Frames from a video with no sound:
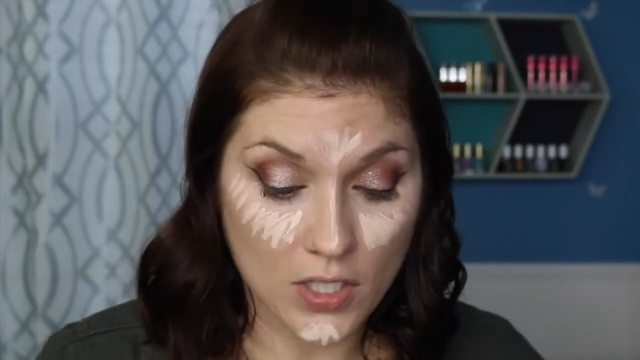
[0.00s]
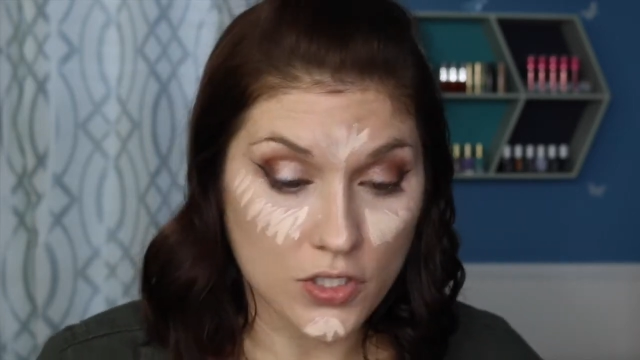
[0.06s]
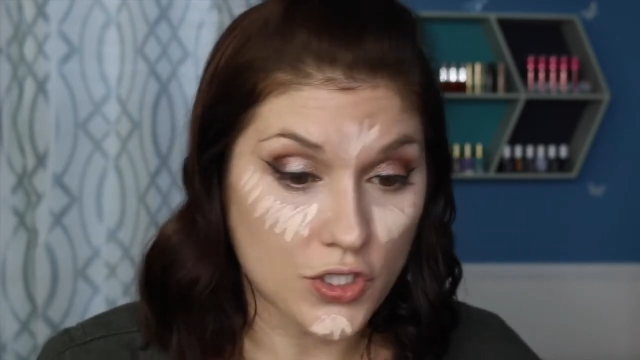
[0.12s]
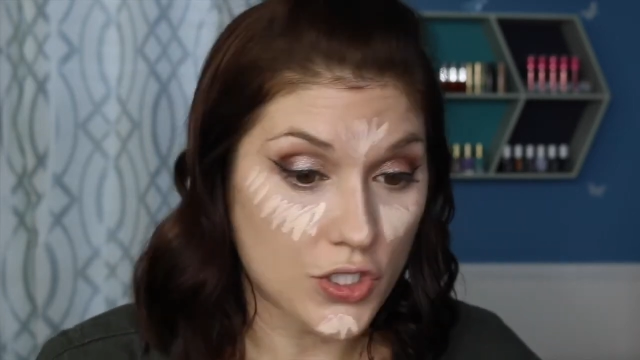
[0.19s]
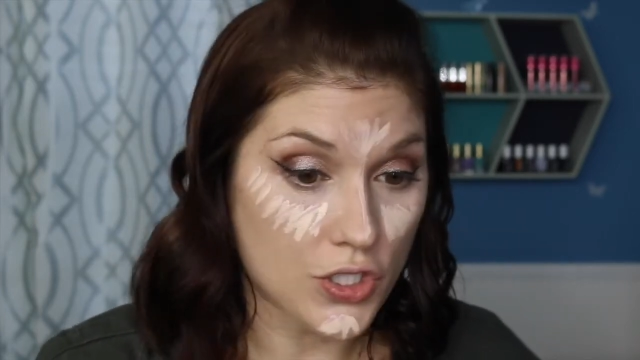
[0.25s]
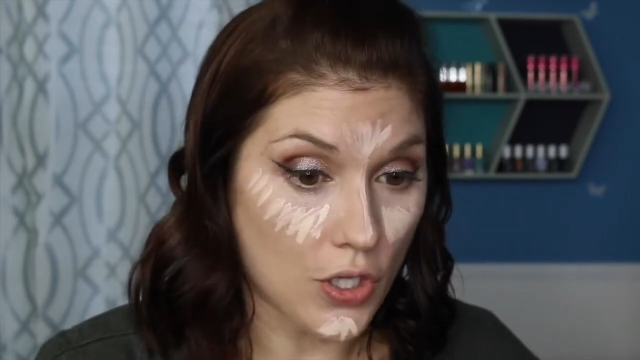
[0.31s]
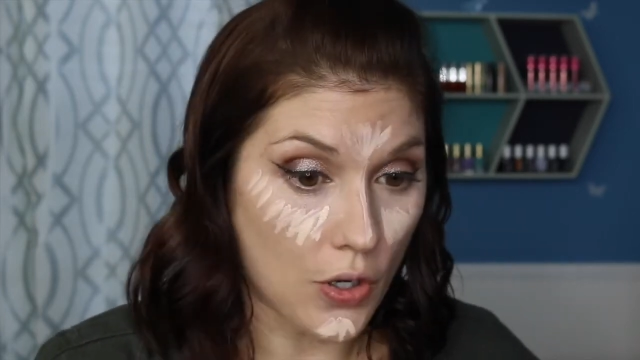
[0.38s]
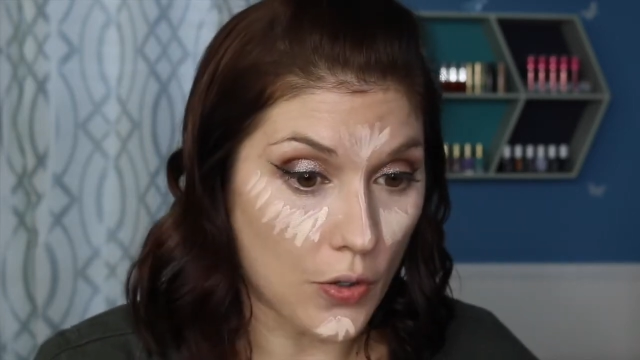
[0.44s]

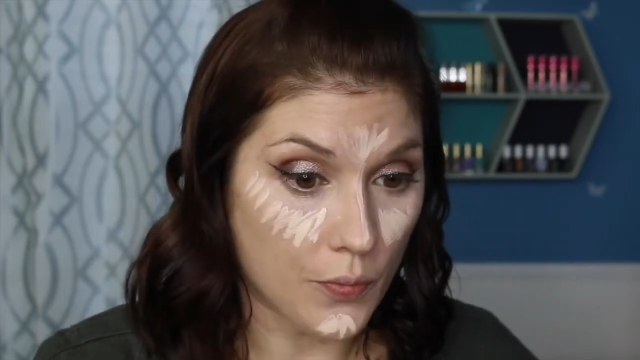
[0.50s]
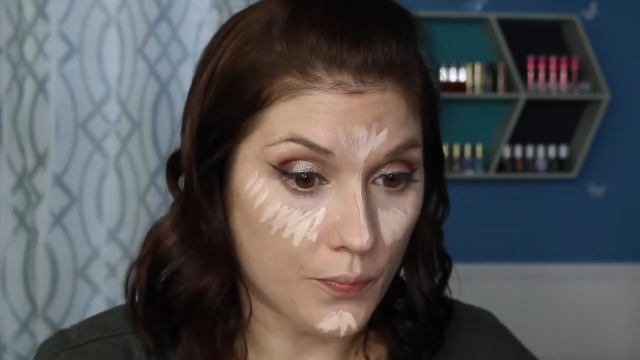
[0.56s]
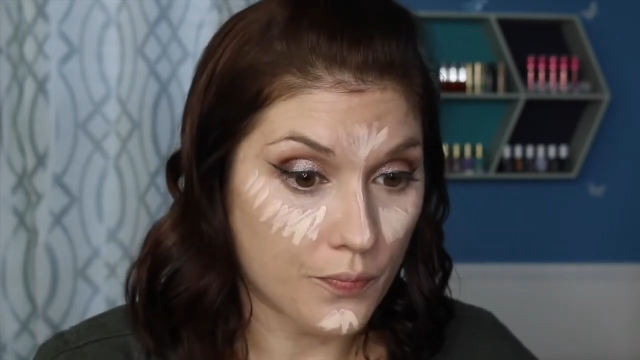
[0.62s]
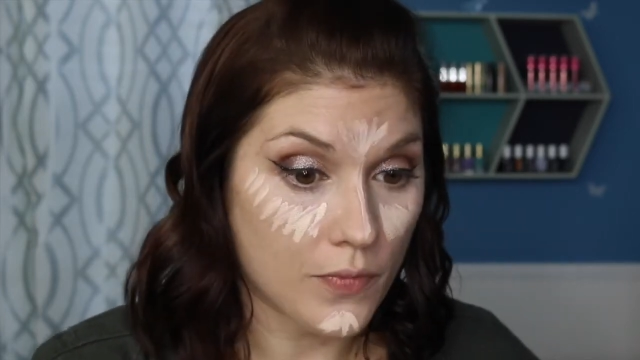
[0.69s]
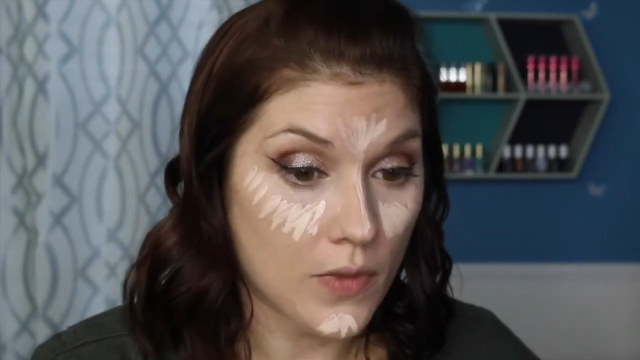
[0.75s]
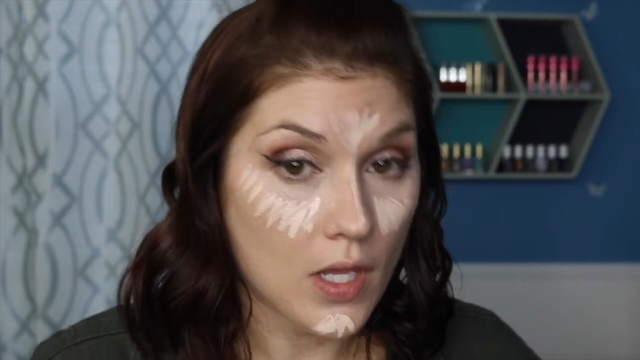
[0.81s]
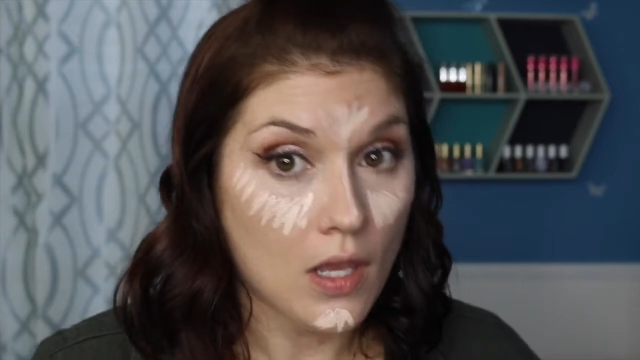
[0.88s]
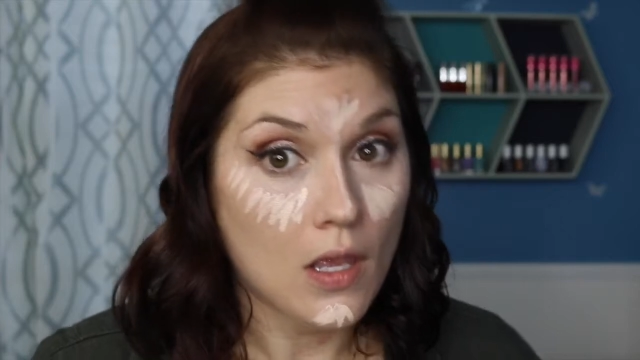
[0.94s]
So
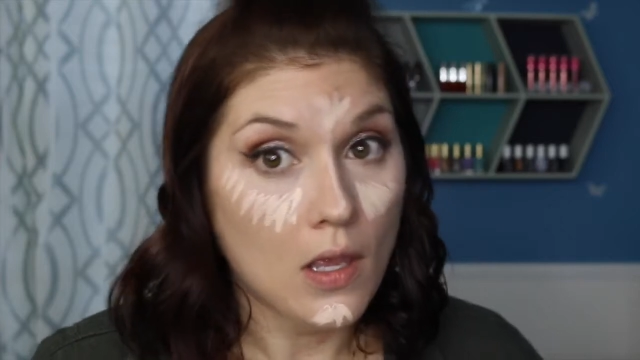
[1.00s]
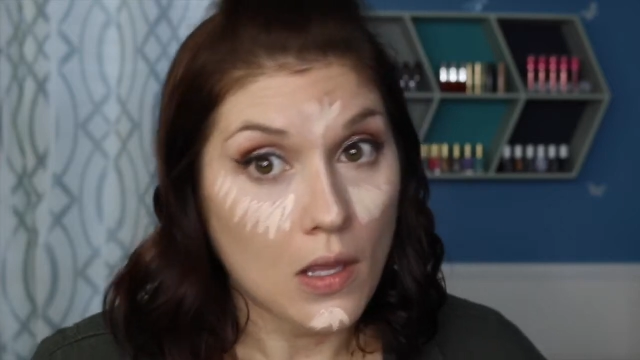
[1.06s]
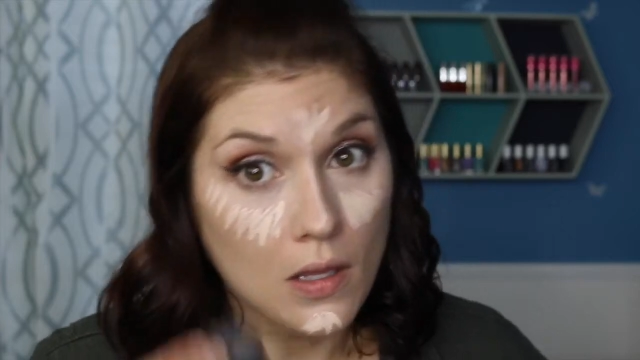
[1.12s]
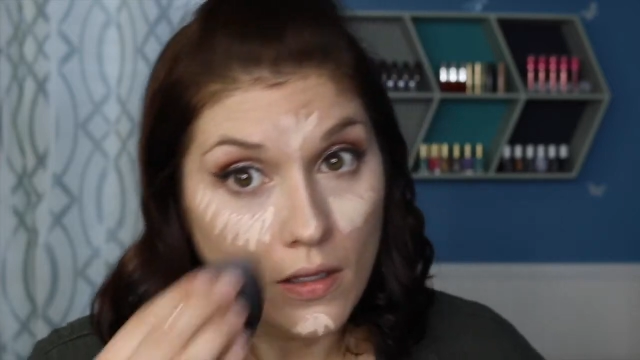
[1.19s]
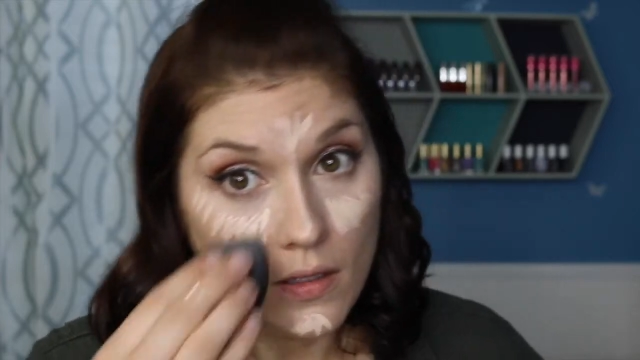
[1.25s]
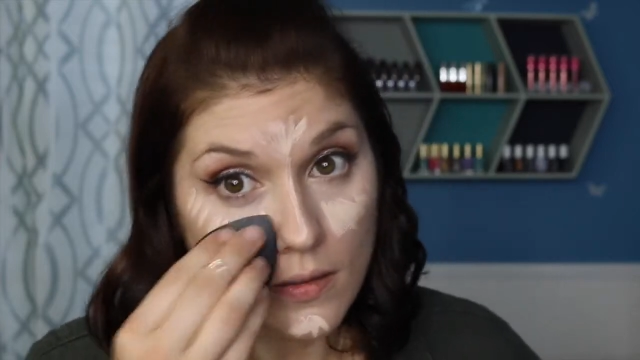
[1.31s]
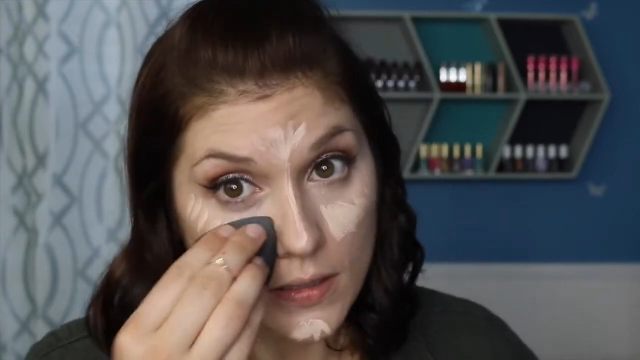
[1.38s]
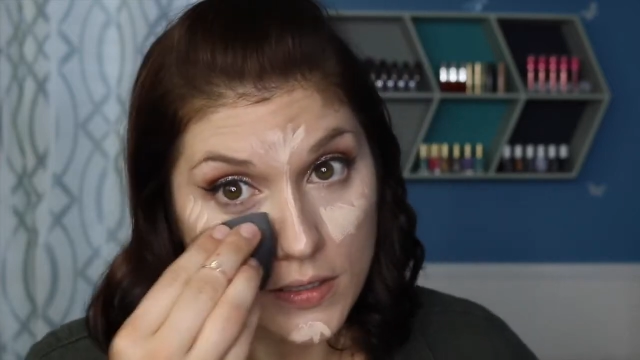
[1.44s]

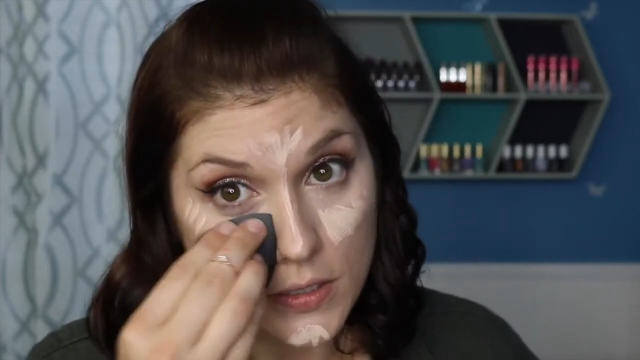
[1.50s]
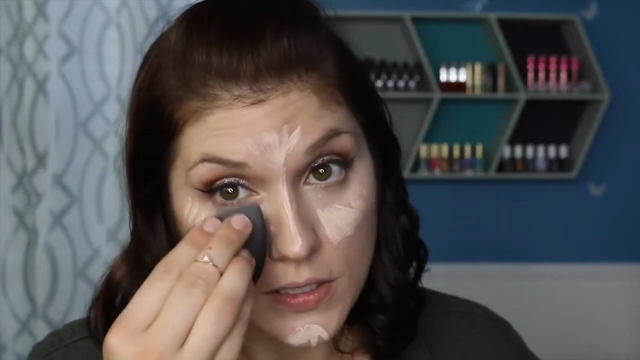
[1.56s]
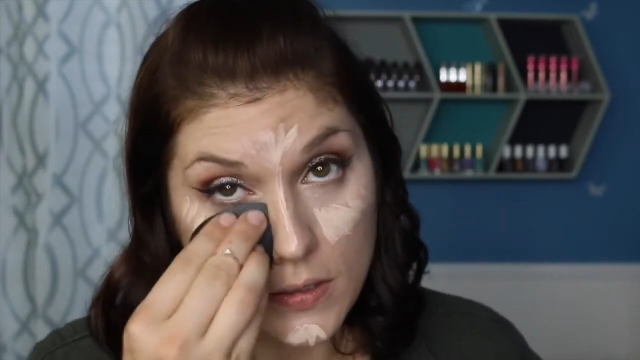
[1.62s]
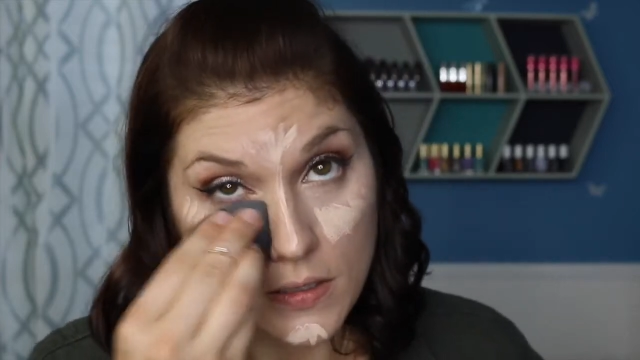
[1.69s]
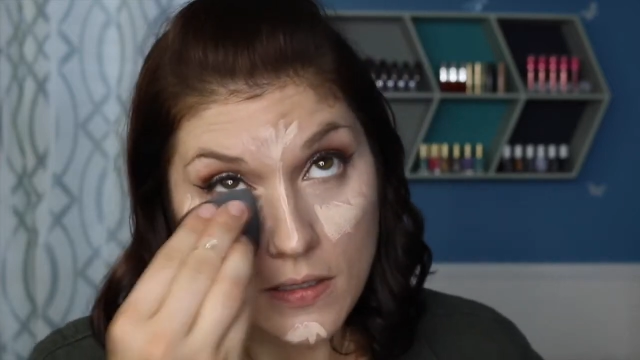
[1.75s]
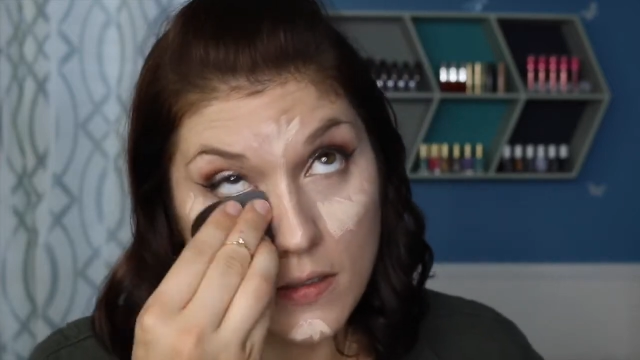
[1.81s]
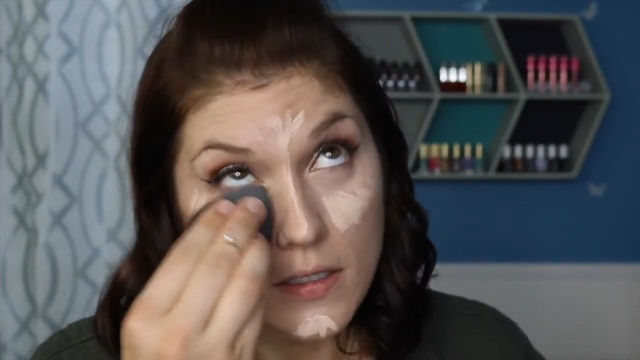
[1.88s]
let's